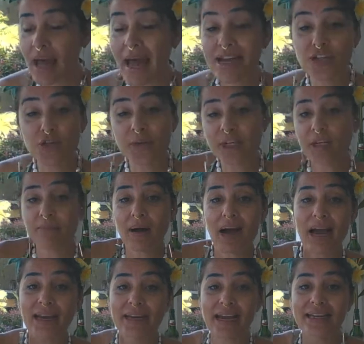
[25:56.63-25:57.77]
and trick your
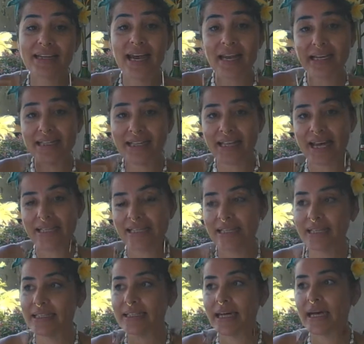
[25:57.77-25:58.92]
mind and get into that
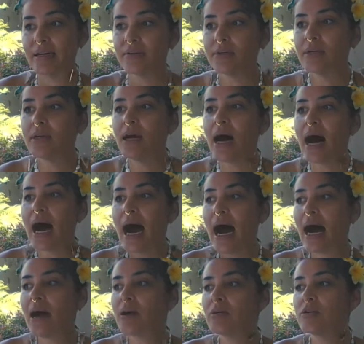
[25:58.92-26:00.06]
sense of,
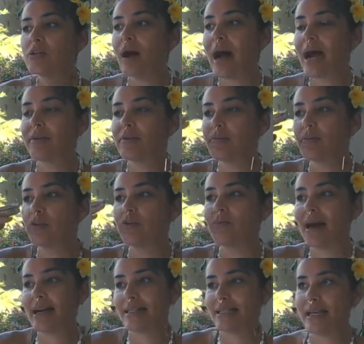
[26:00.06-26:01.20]
how do I remove
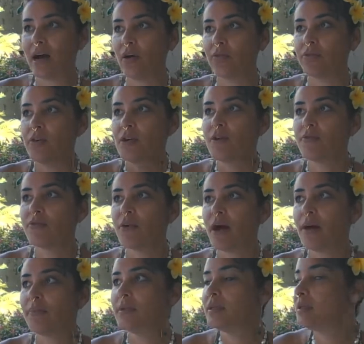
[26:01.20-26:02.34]
myself
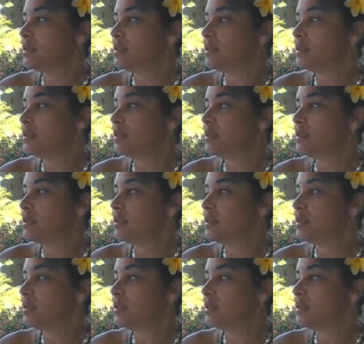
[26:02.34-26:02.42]
from